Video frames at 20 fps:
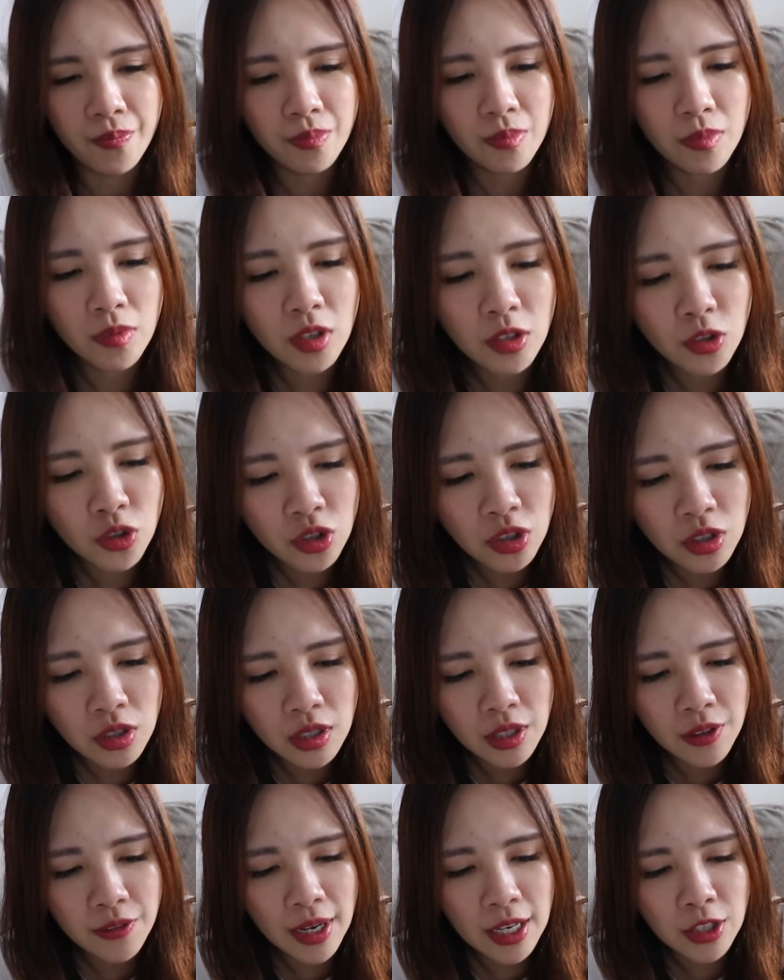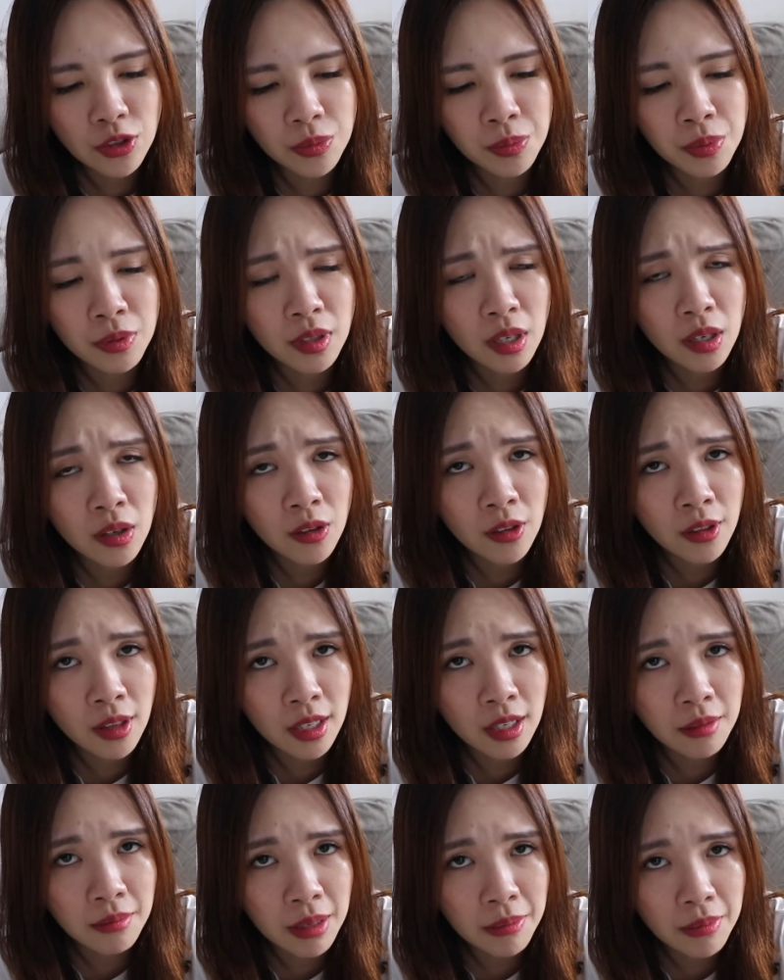I'm not sure if I should put the whole
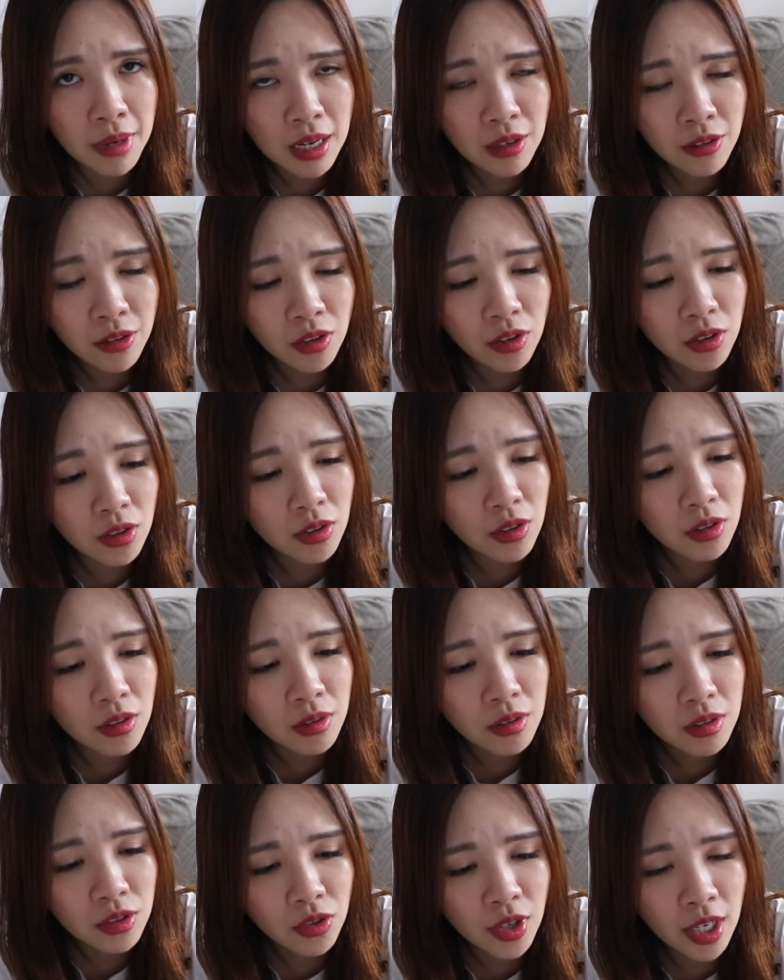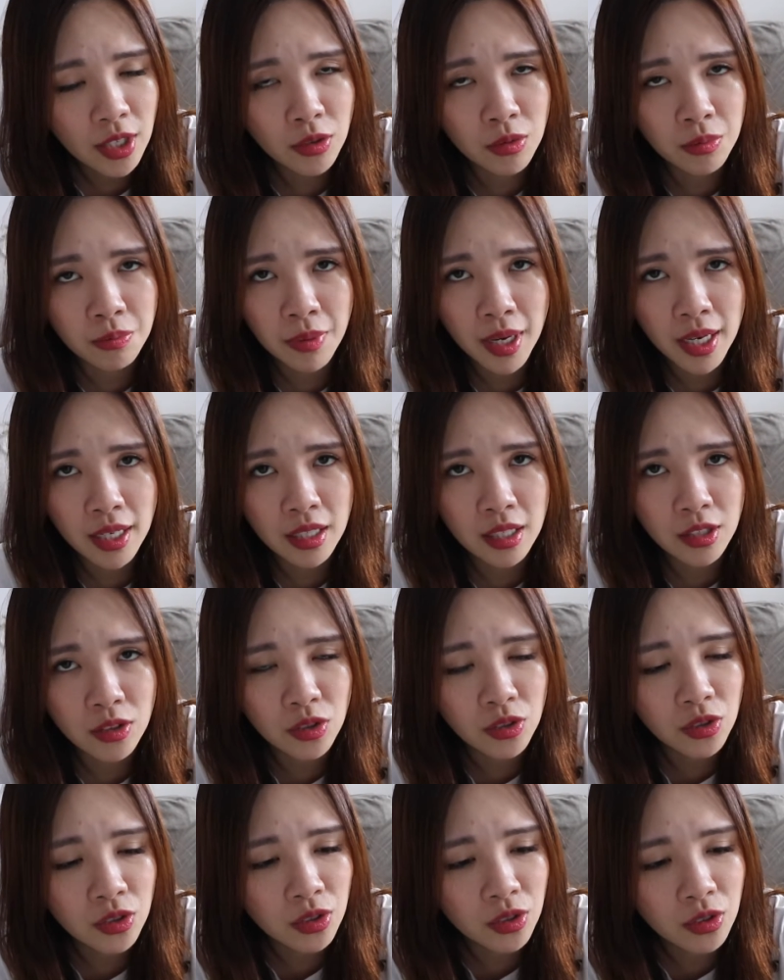thing in my mouth or try to bite it
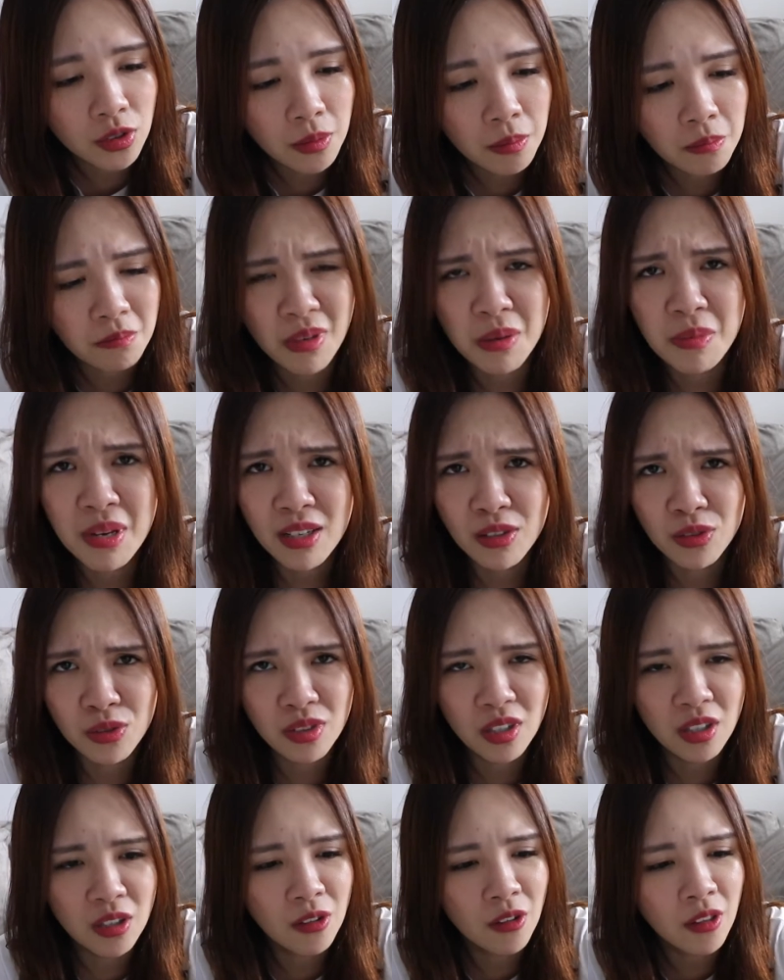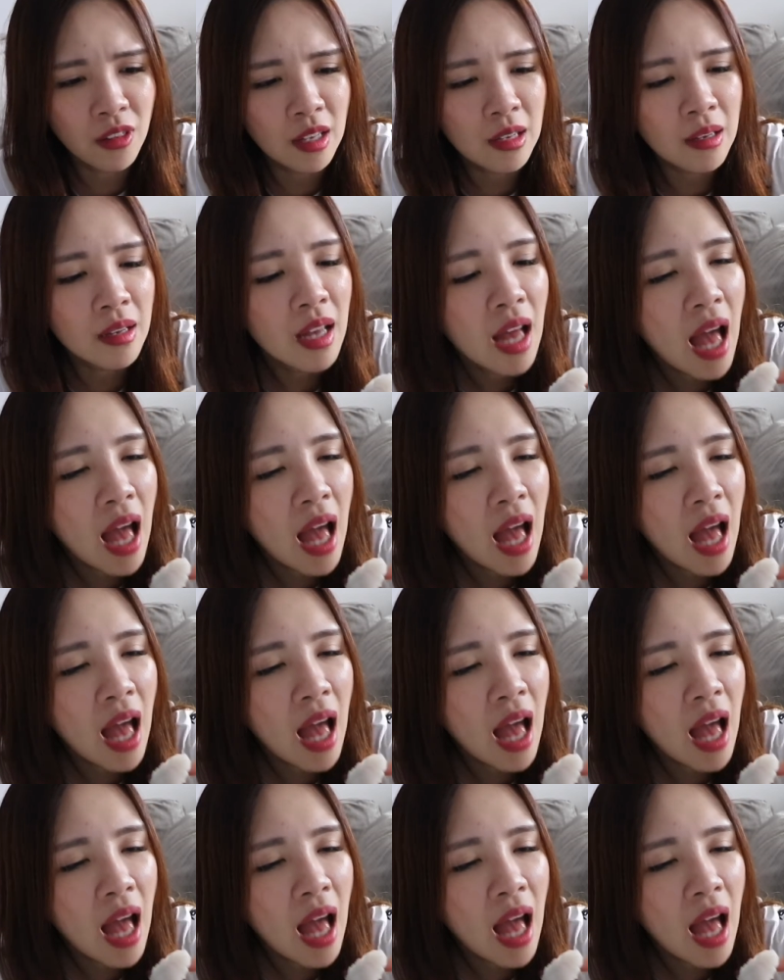into two. Maybe I'll do the whole thing.